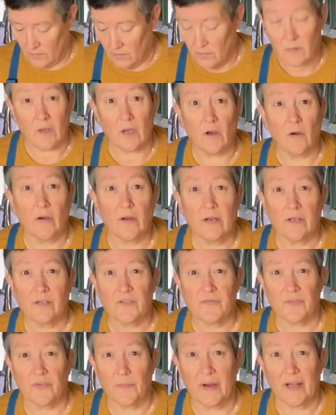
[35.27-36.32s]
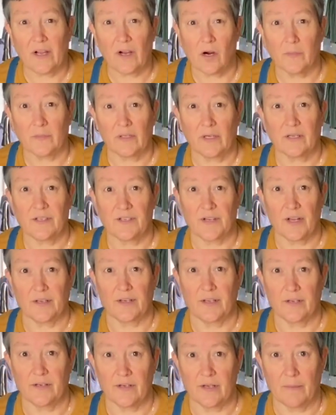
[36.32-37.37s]
The ingredients for my caramelized
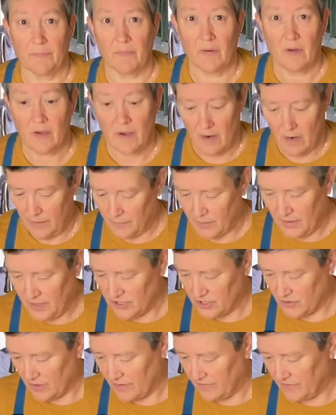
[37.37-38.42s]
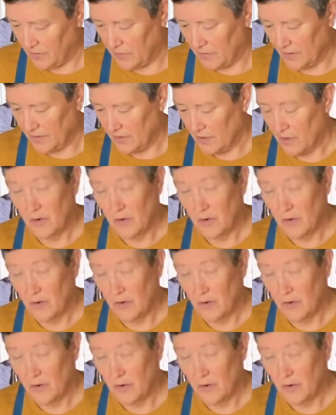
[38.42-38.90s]
onion dip are pretty straightforward.